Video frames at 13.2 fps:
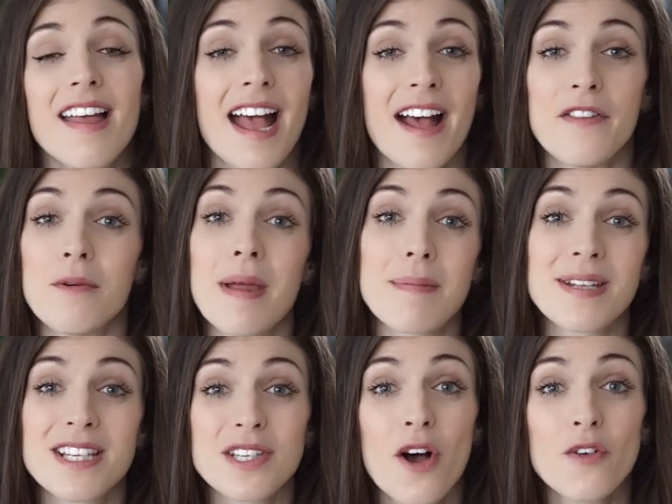And then maybe
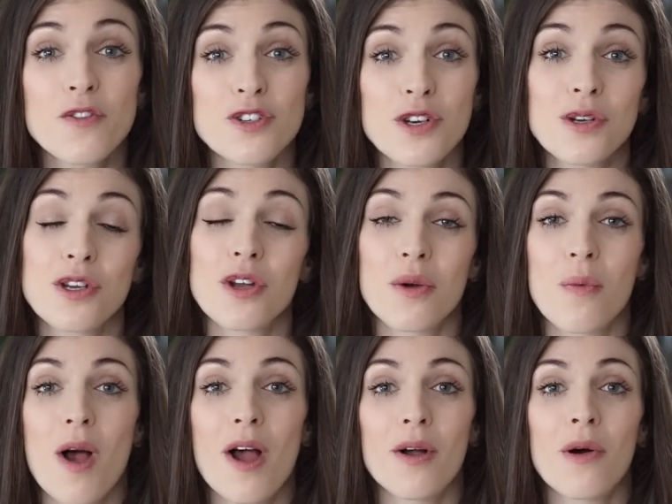this afternoon you could
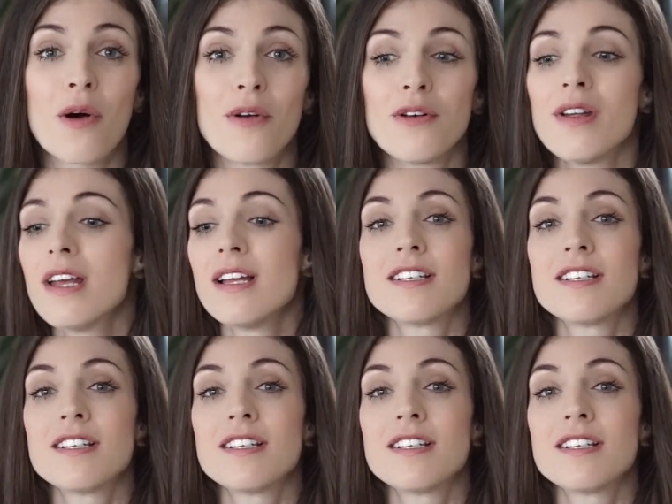work on